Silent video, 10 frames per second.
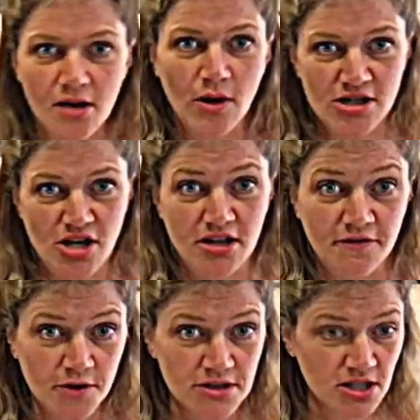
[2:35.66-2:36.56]
egg wash on, the
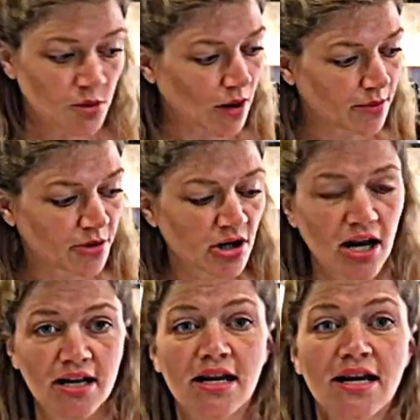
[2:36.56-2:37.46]
first thing you want to put
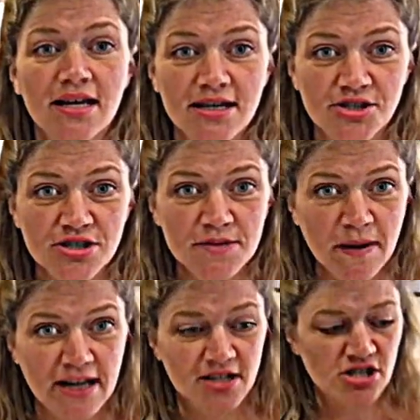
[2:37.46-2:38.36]
on is your spinach.